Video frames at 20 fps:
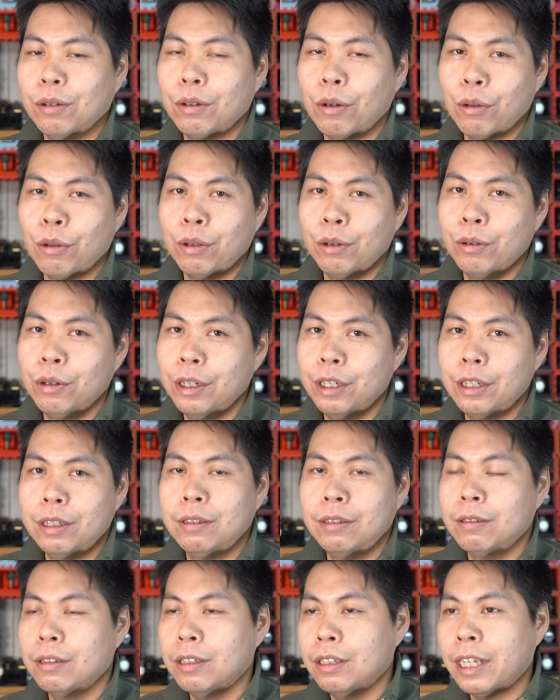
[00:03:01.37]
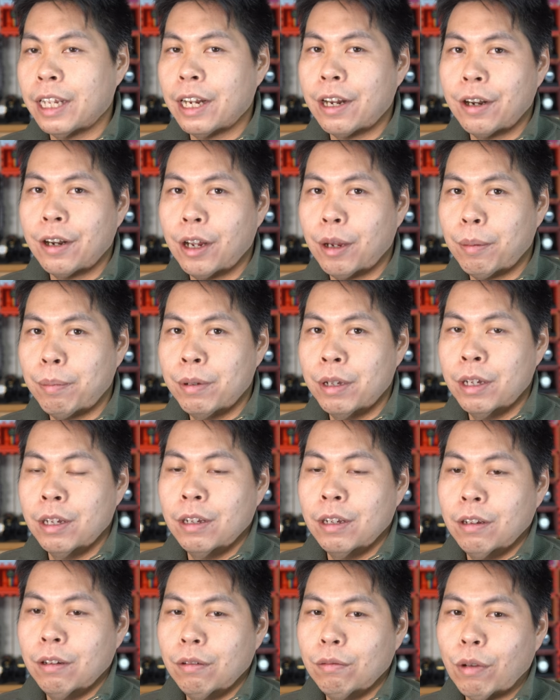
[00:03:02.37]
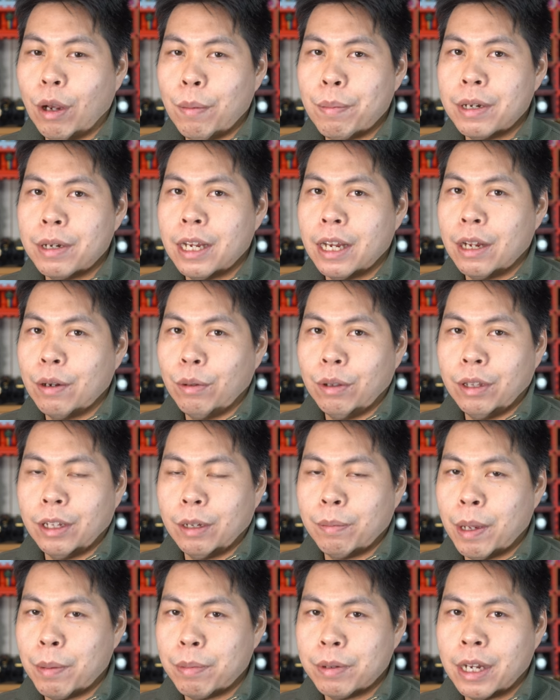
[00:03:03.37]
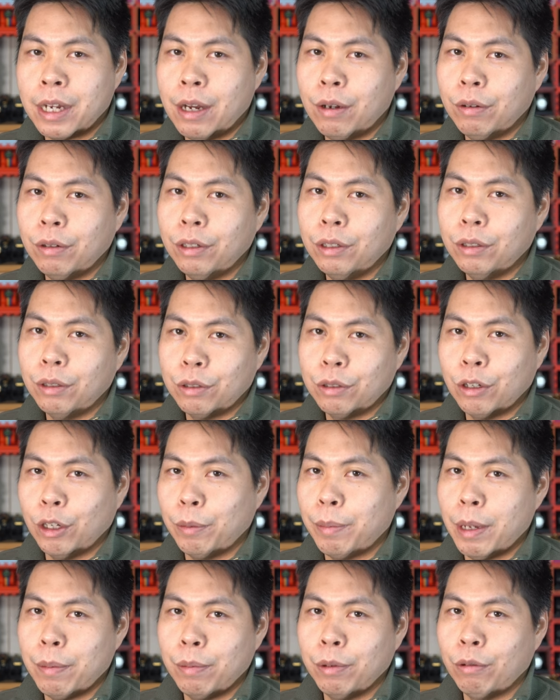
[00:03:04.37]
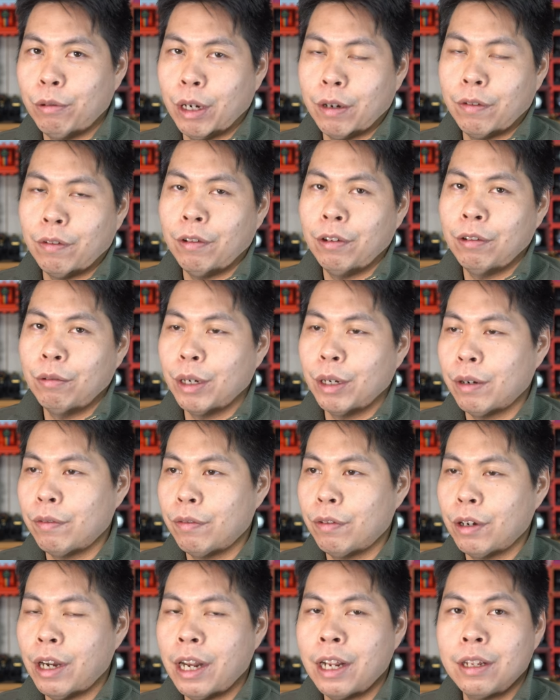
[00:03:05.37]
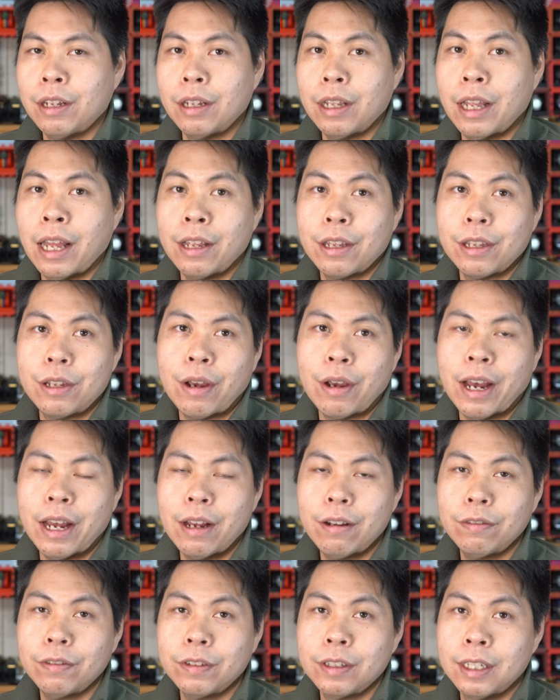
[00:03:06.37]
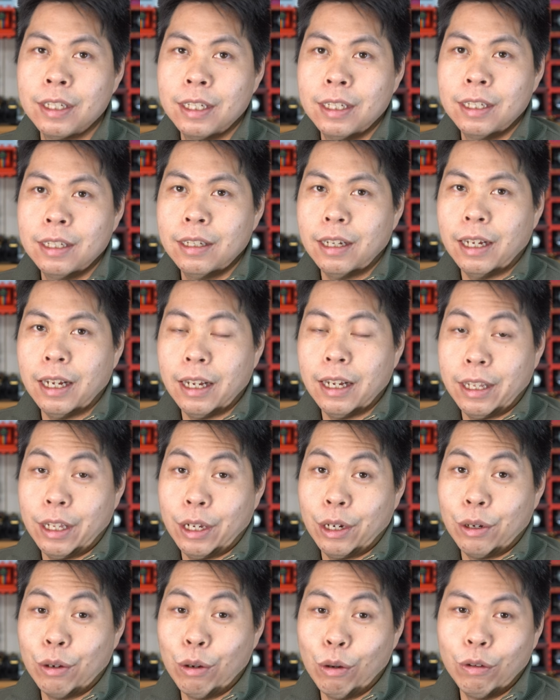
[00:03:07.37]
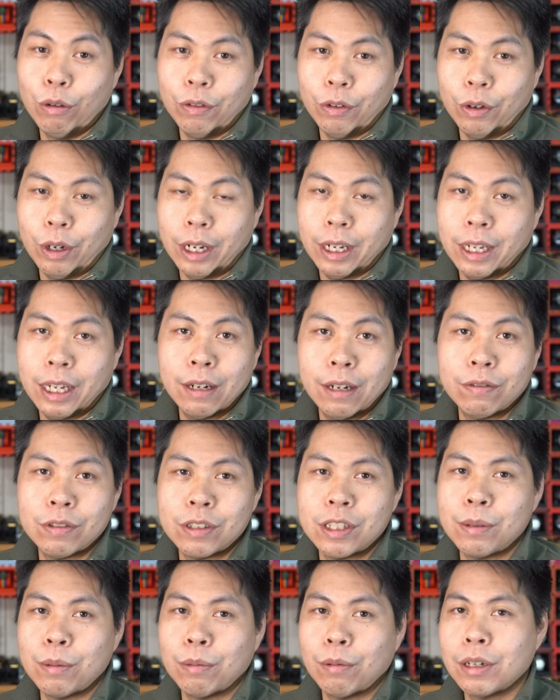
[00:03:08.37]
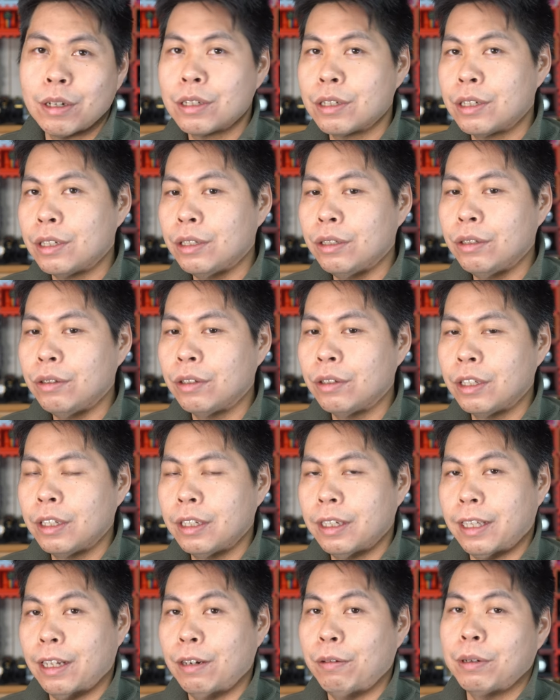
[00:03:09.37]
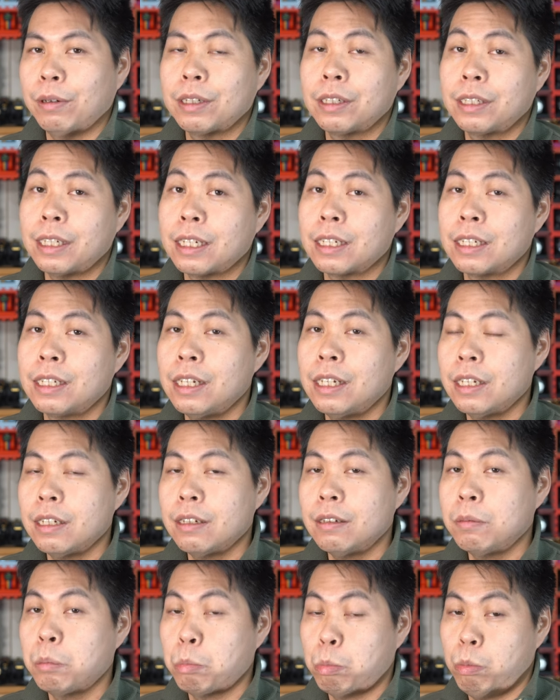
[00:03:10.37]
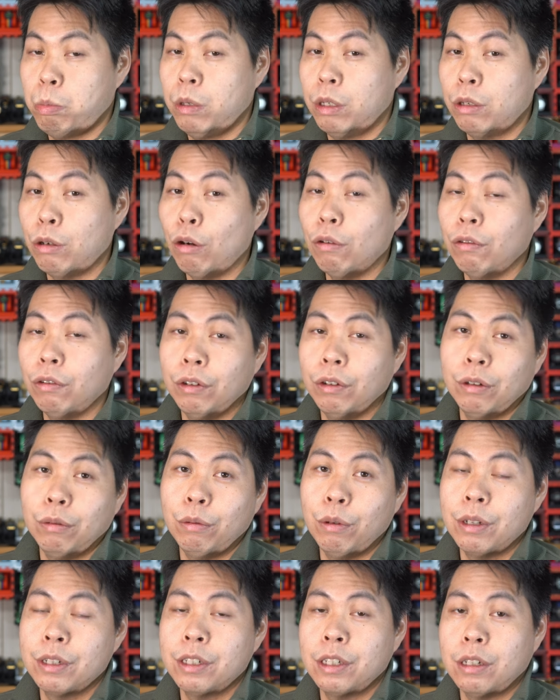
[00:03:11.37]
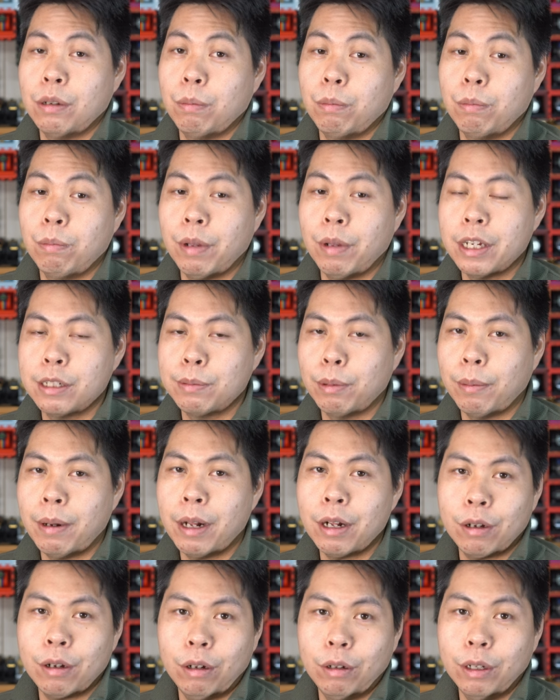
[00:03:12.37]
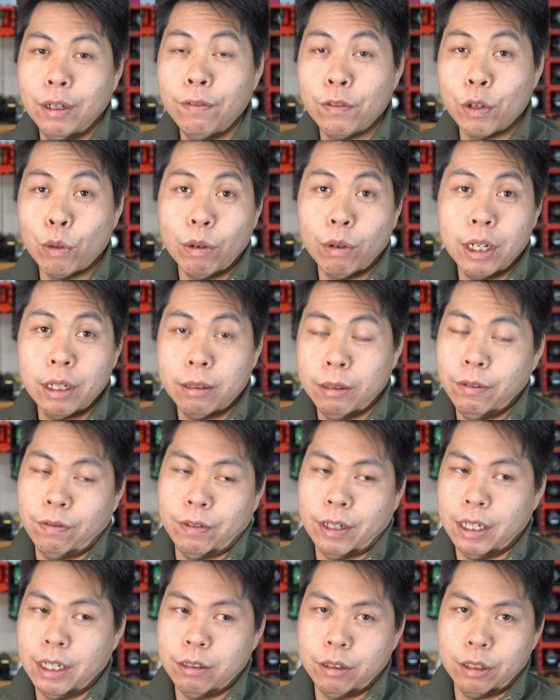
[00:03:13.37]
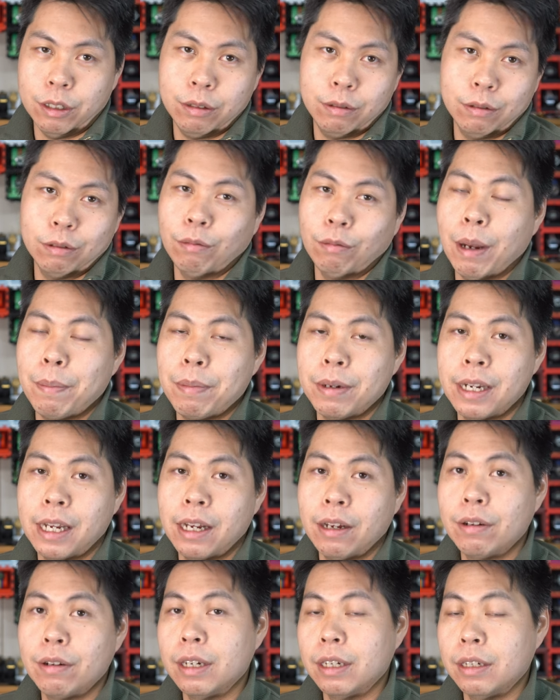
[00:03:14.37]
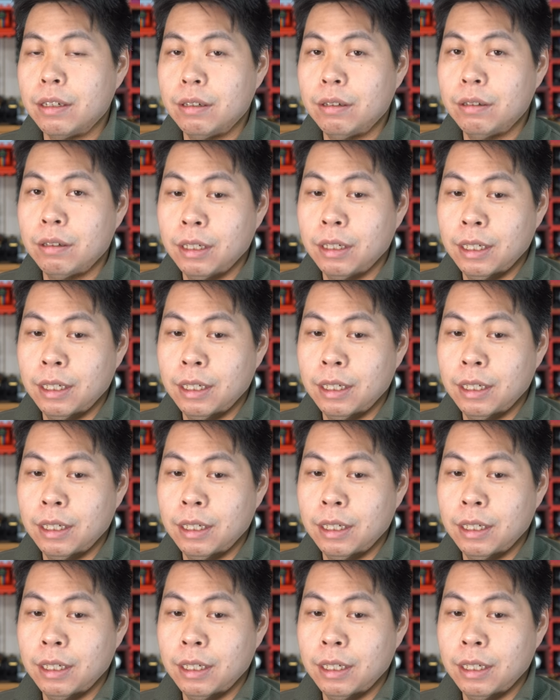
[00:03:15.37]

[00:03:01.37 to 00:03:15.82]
go through it, clean it up, wipe it down with like paper towel or toilet paper, whatever, whatever you have. Uh, then go over it again if you see residue. Then once that's done, go over it with some isopropyl alcohol if you want. If not, just wipe it down and